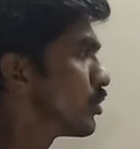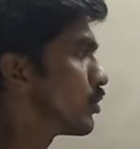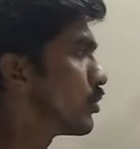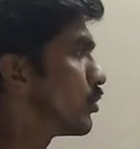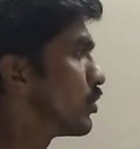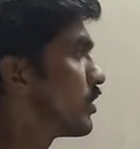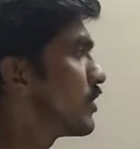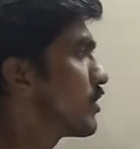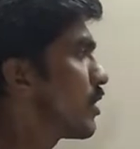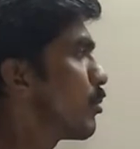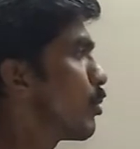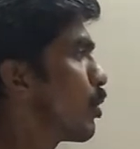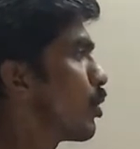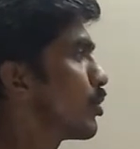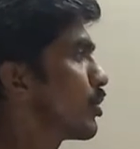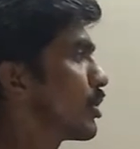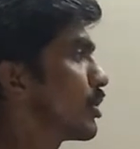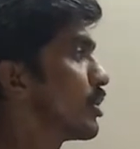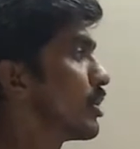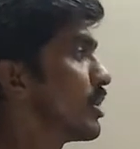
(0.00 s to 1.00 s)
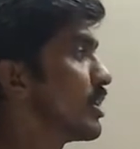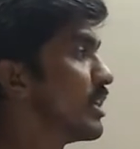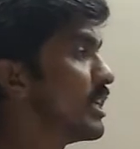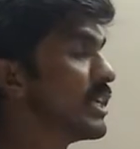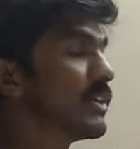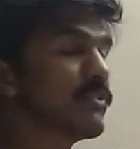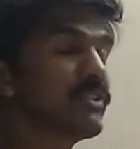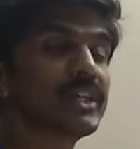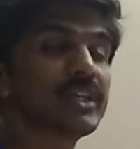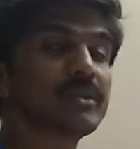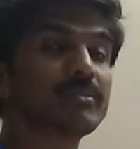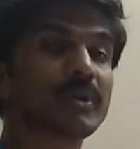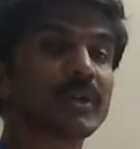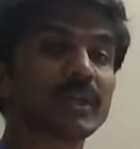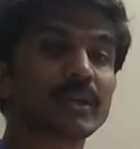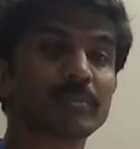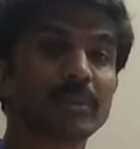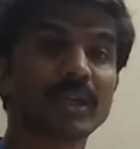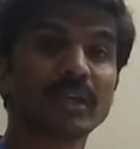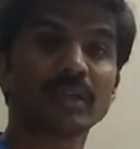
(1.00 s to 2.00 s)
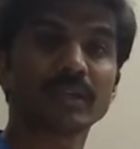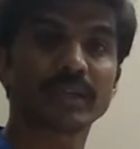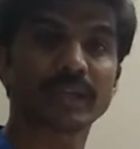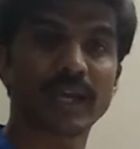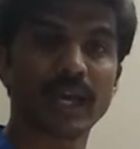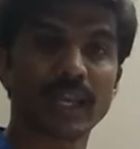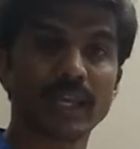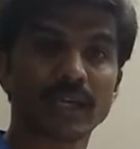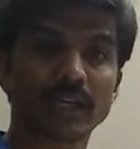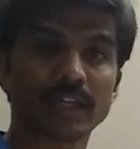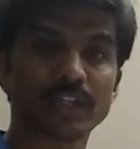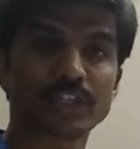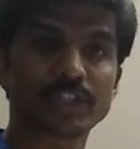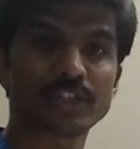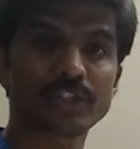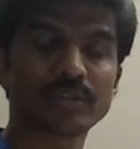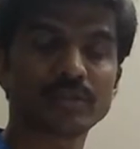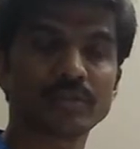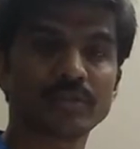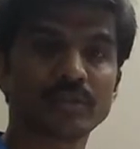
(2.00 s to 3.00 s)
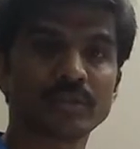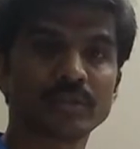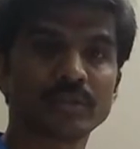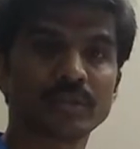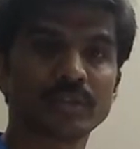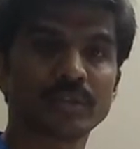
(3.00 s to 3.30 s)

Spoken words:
So this is about equity multiple calculation.